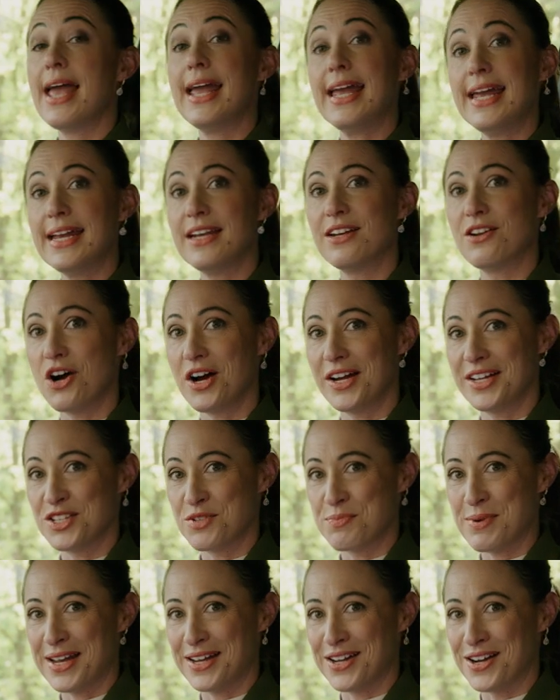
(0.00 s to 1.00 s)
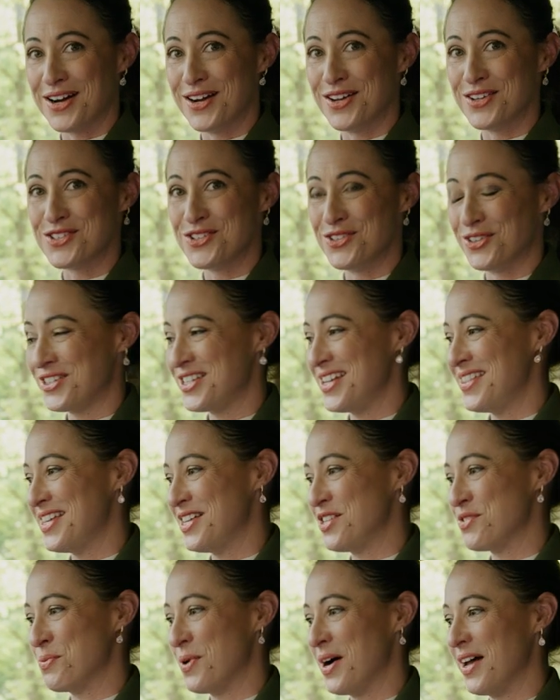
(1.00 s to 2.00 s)
in higher spec cars, not in
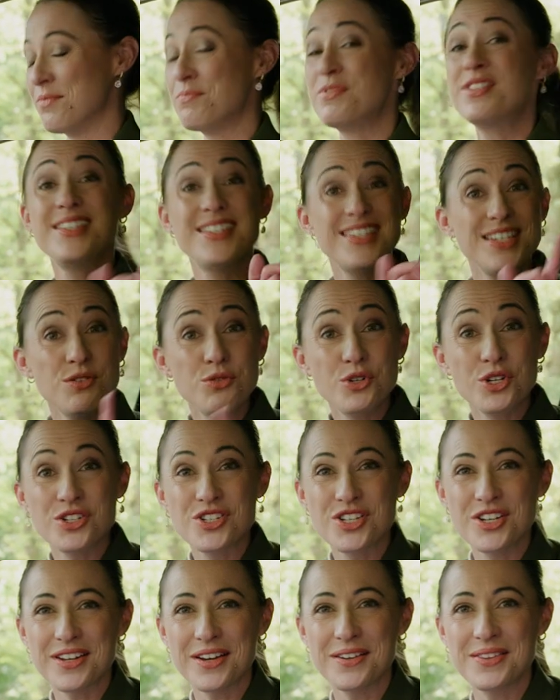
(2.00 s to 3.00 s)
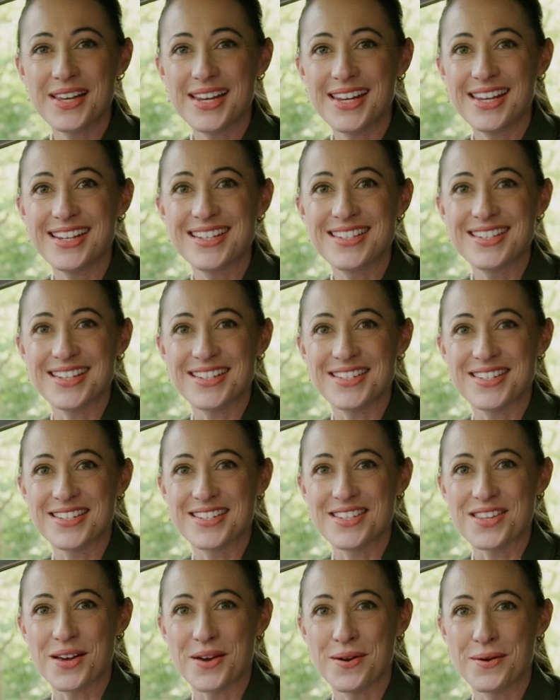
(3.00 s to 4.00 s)
this one. Still good to know that it
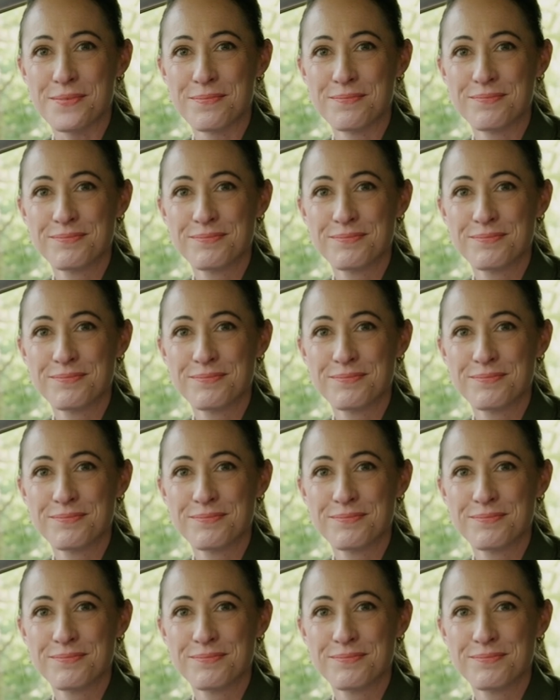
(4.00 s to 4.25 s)
exists though.